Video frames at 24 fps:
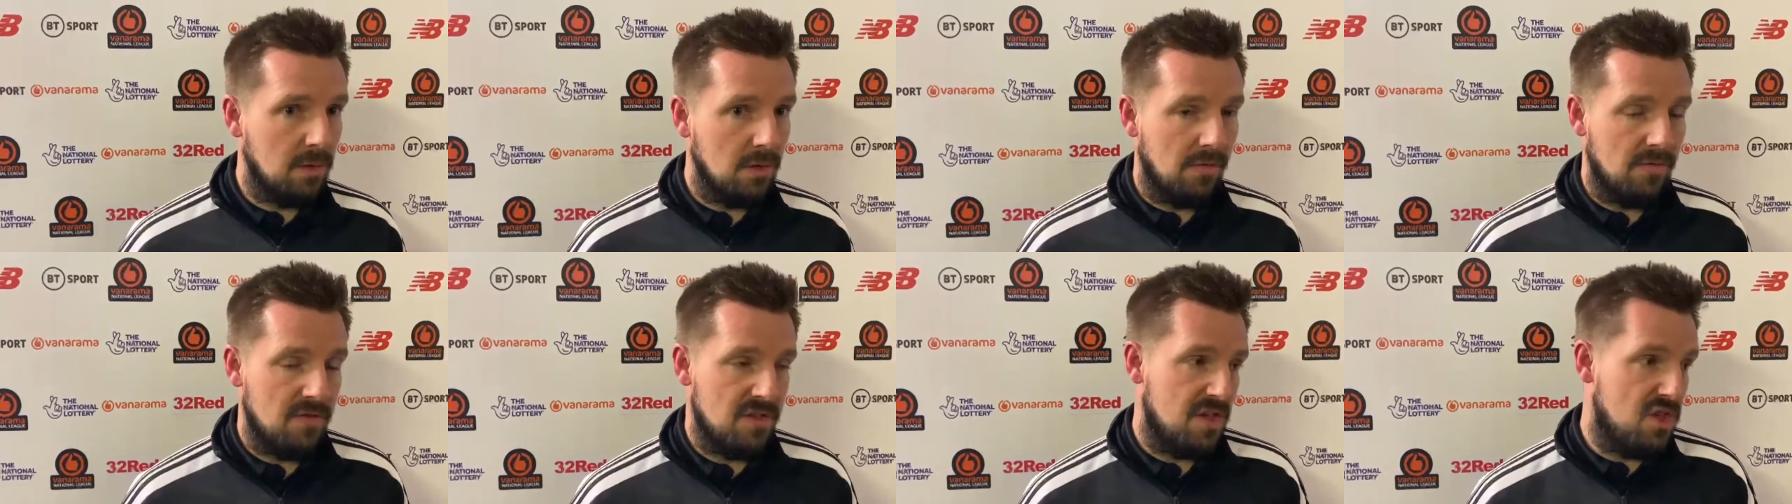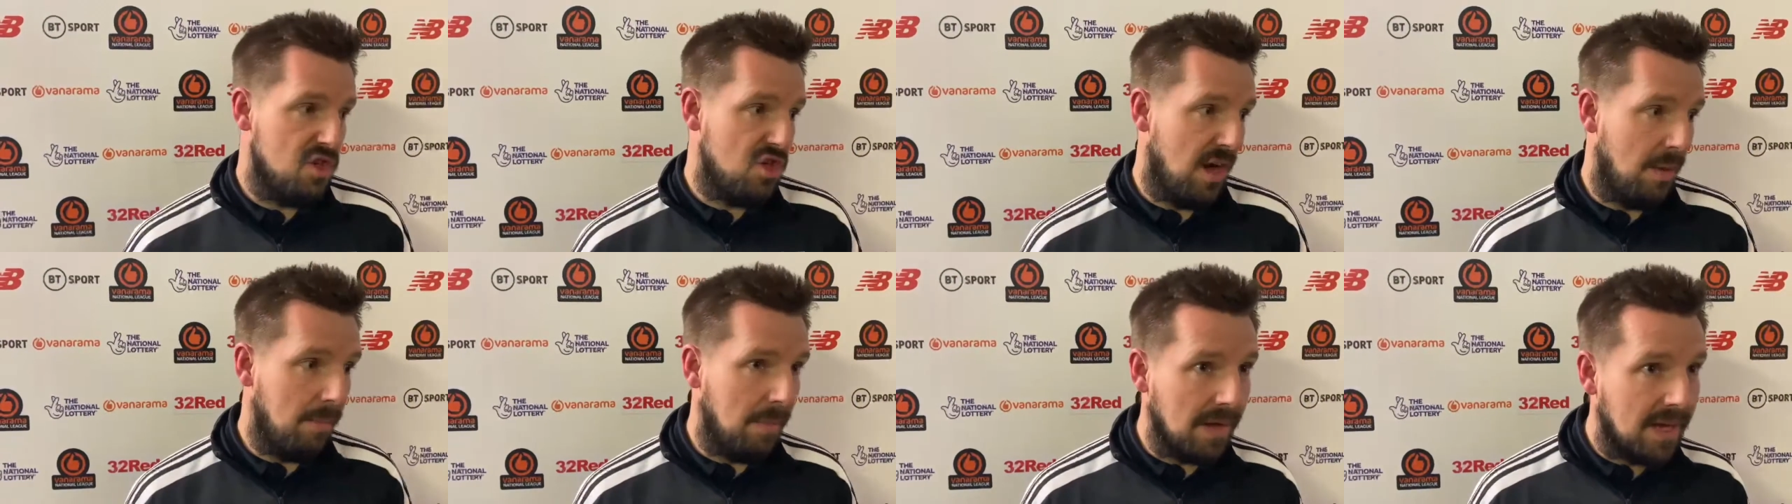Obviously,
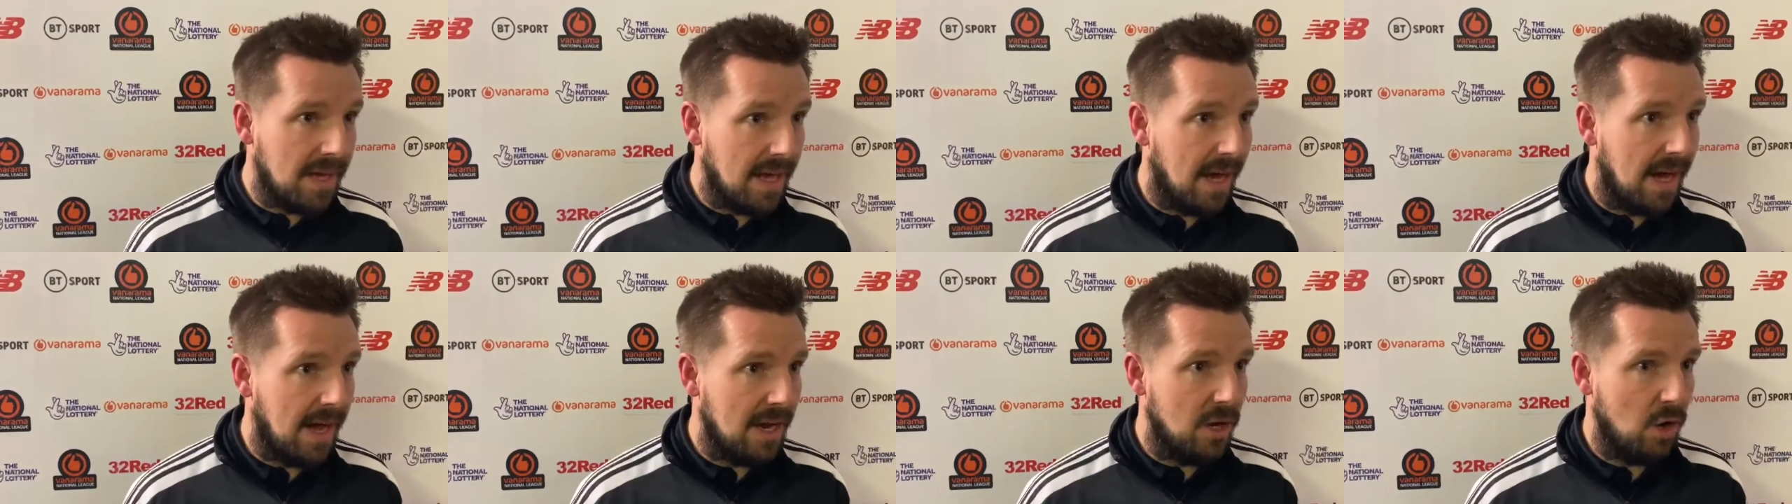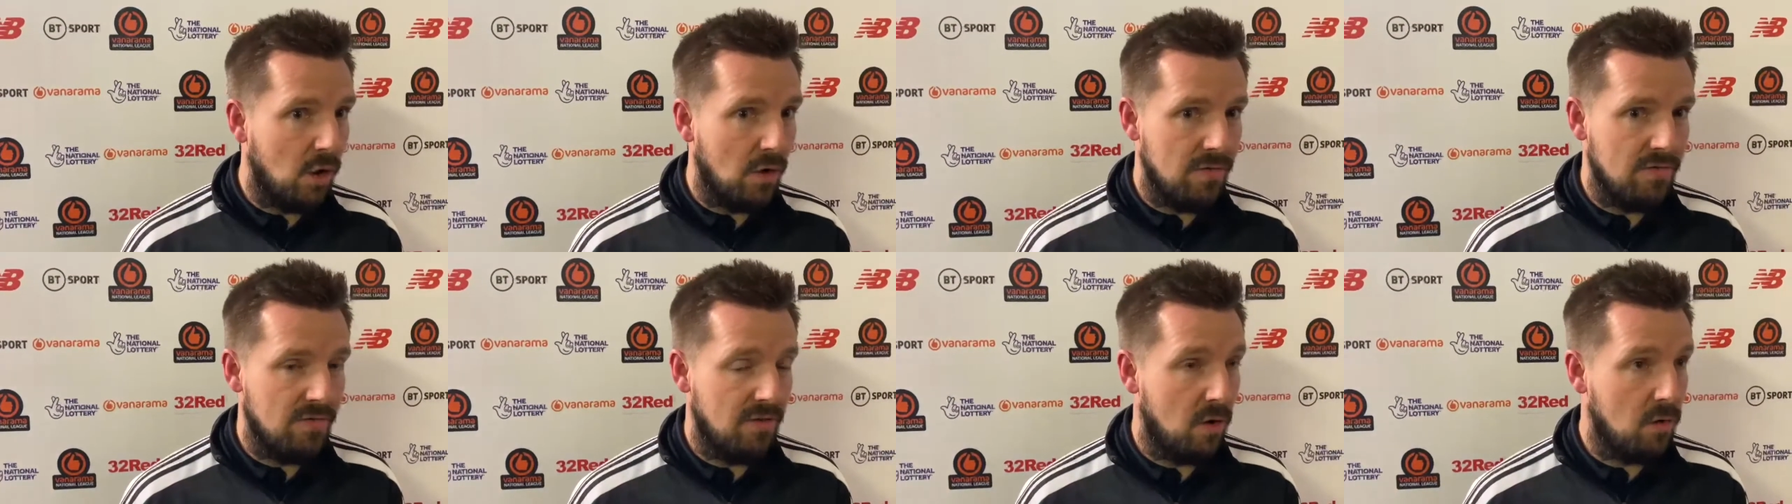Jack Mackay not
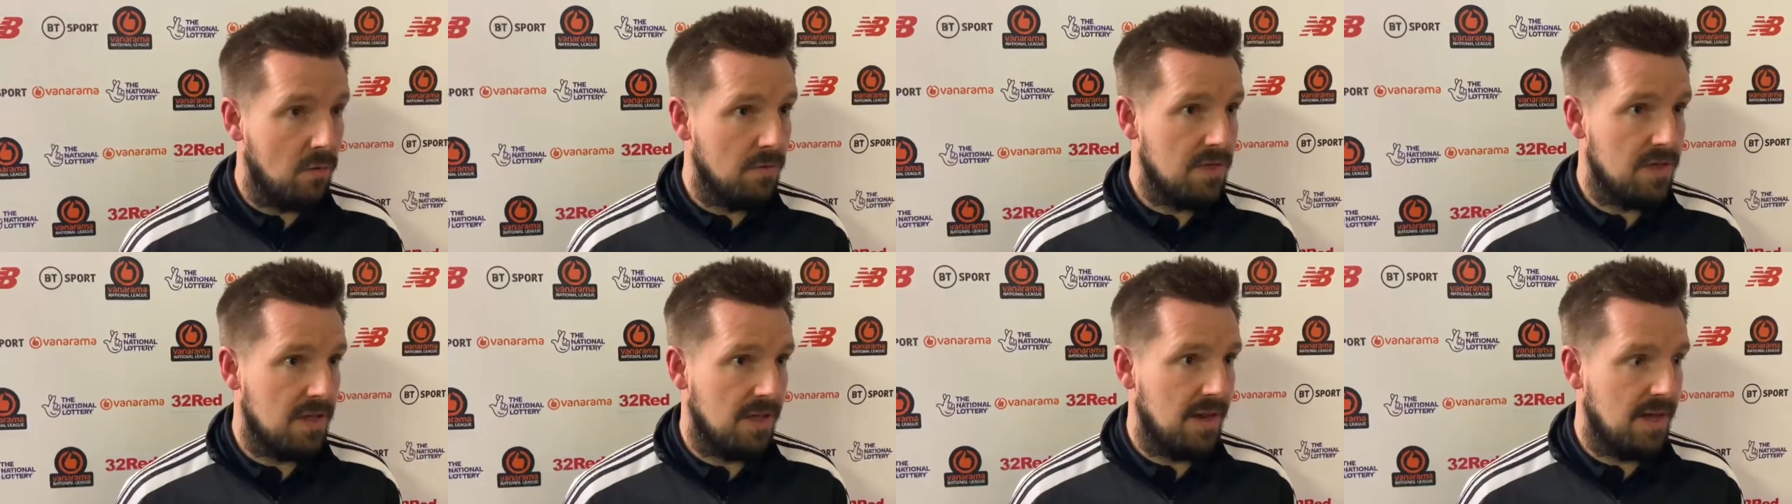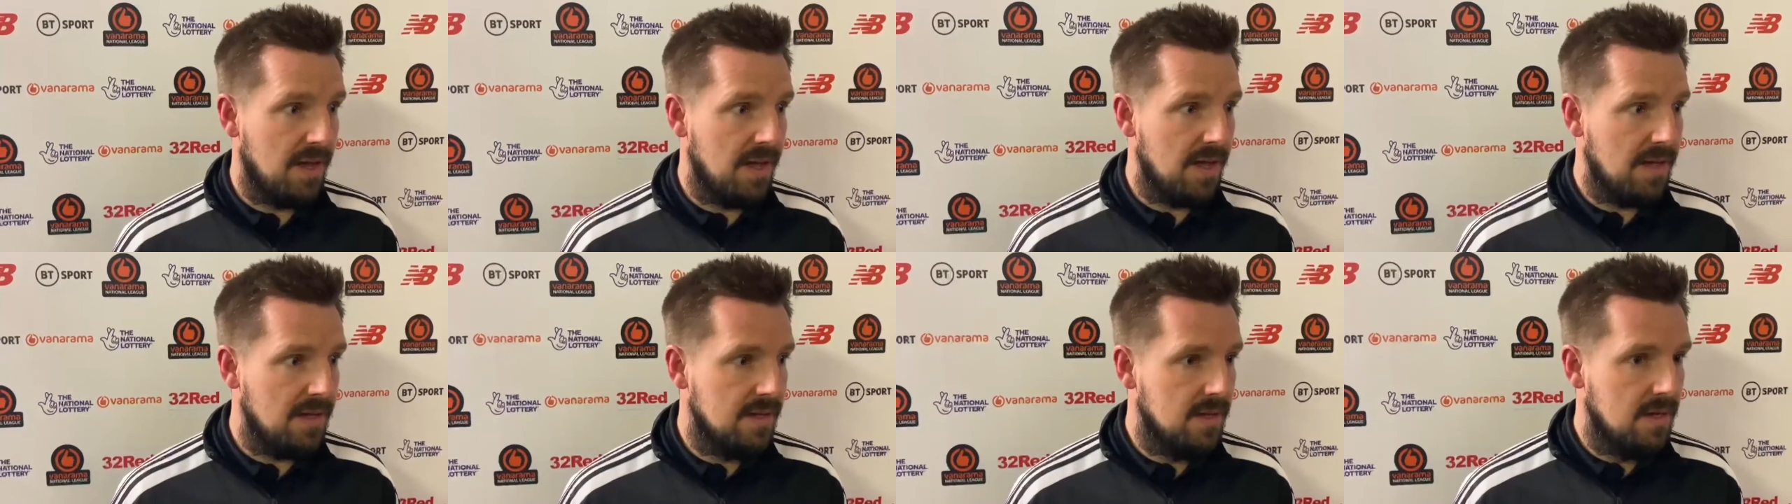involved
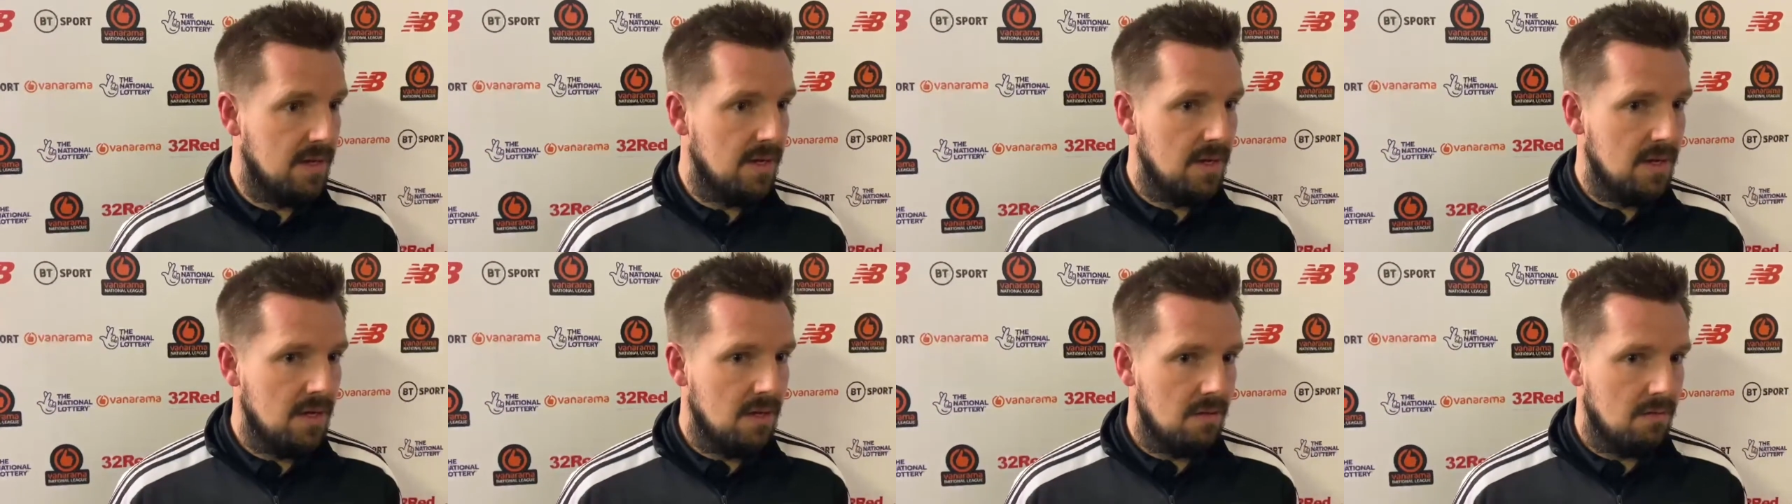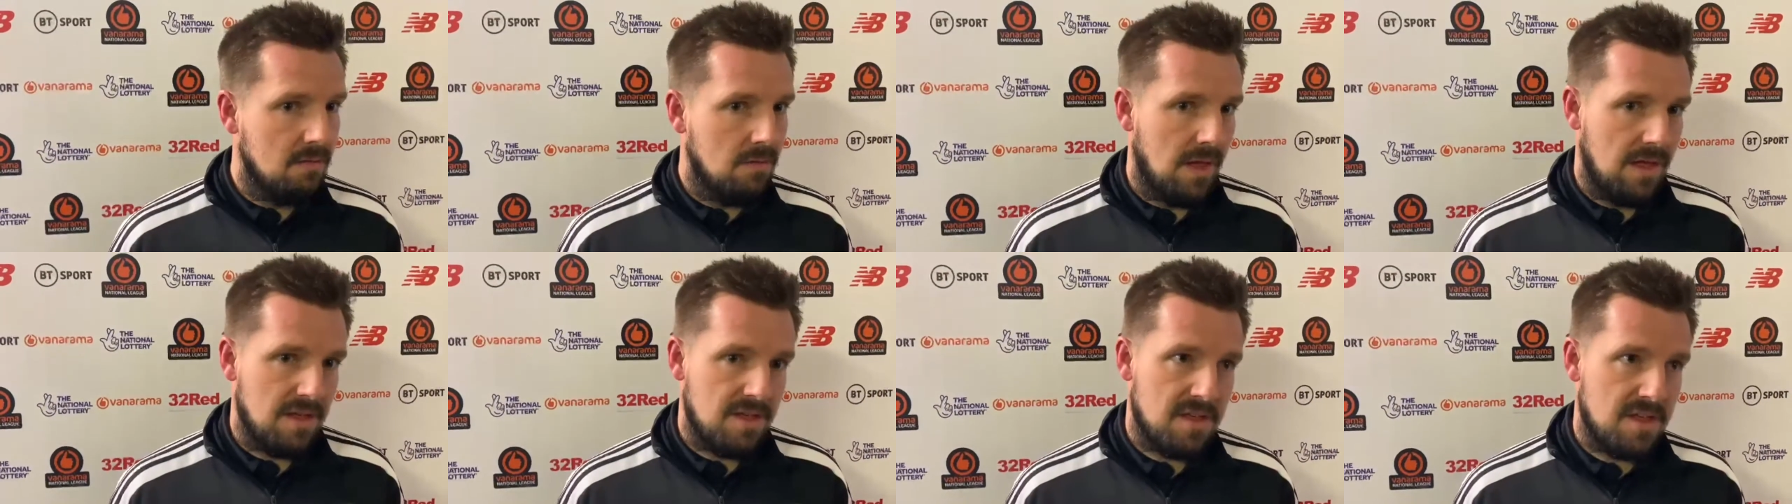today.
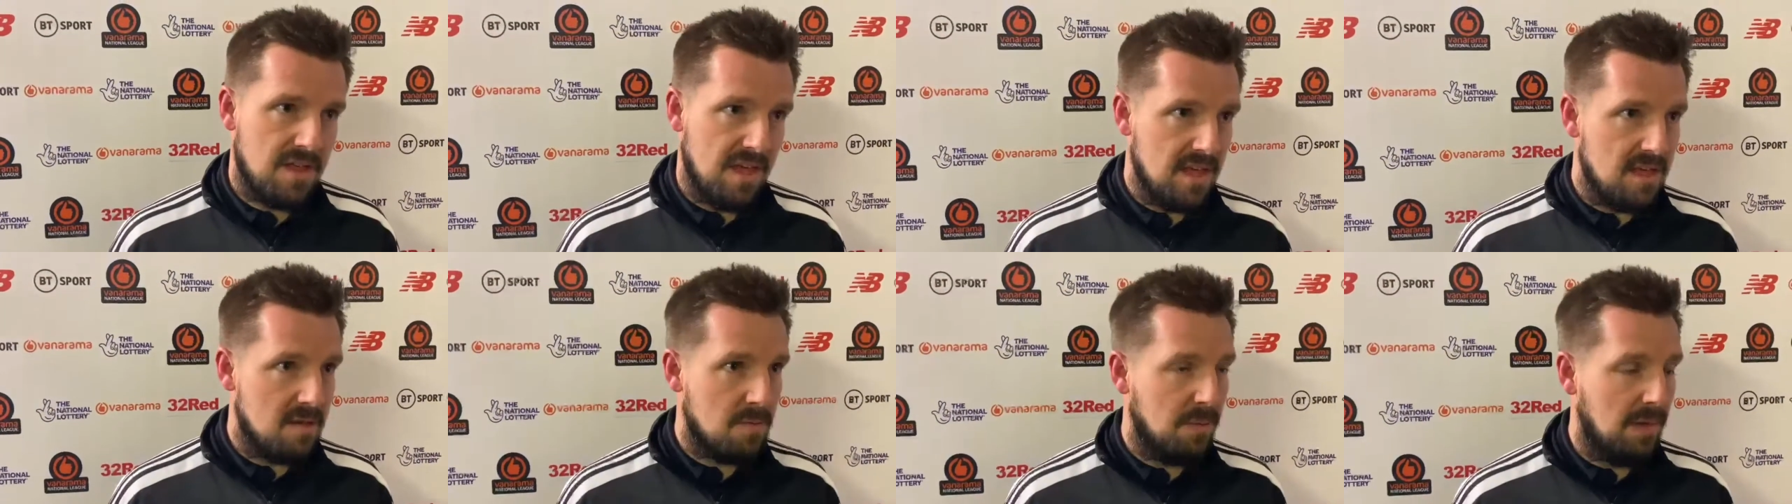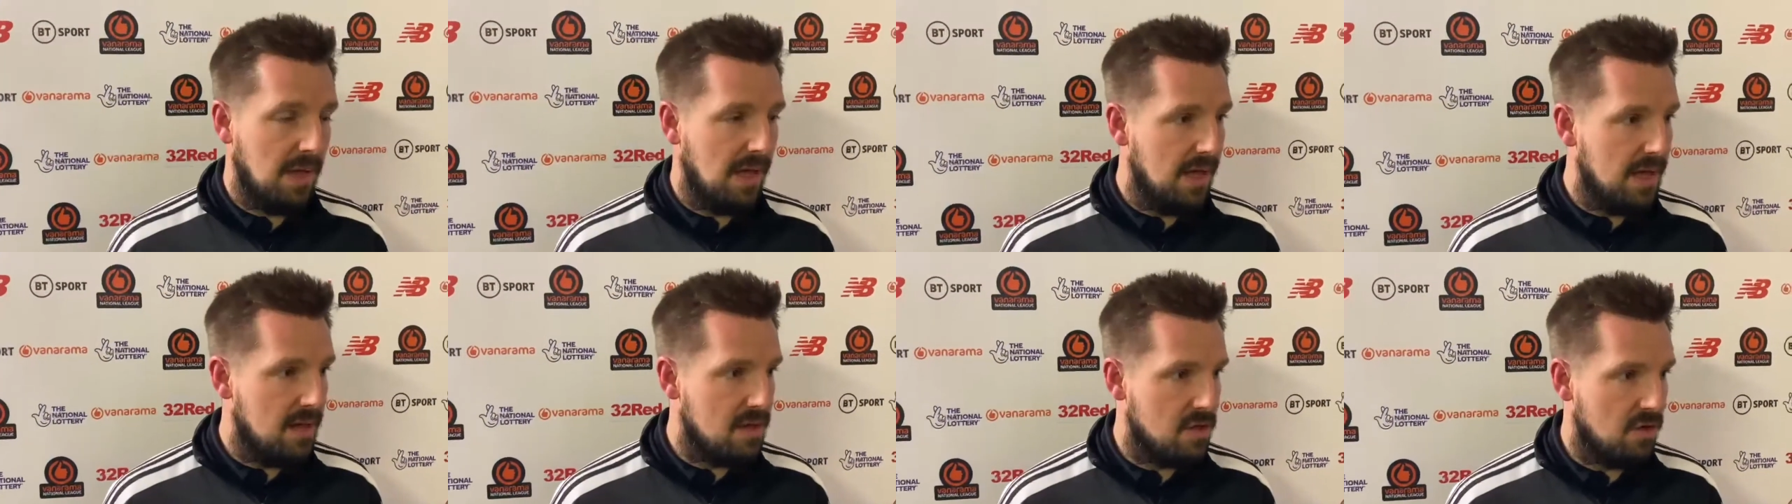That's 6
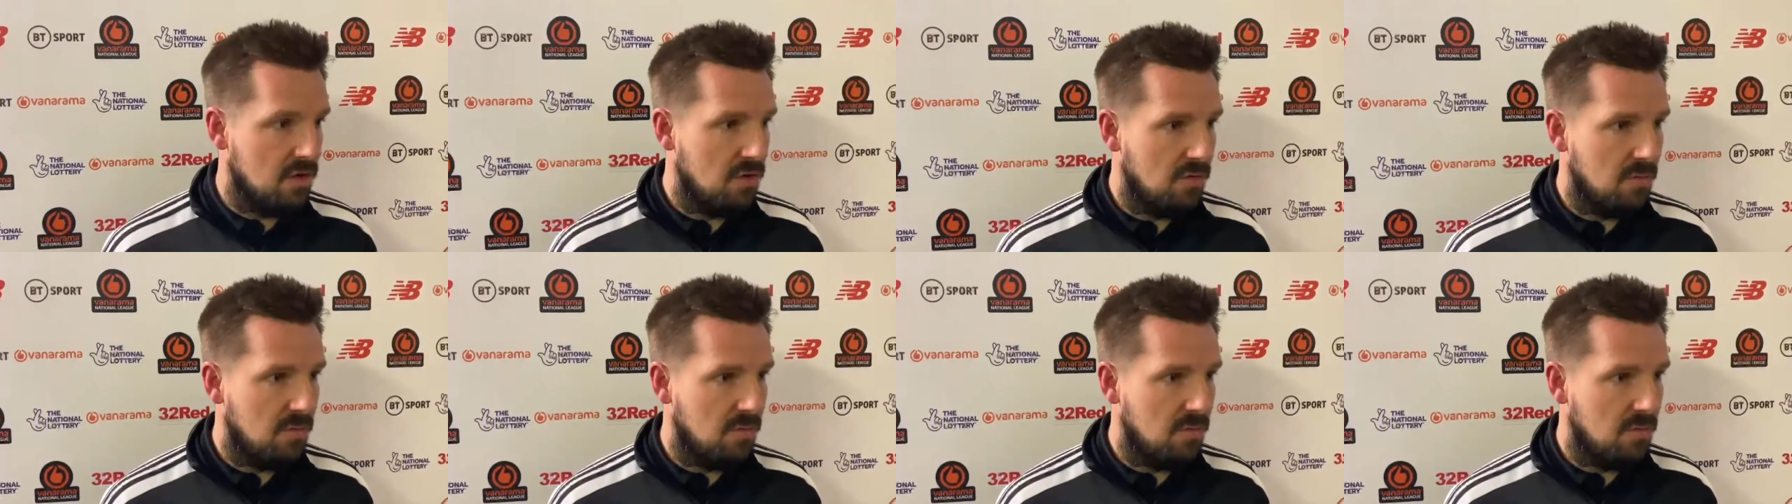players who've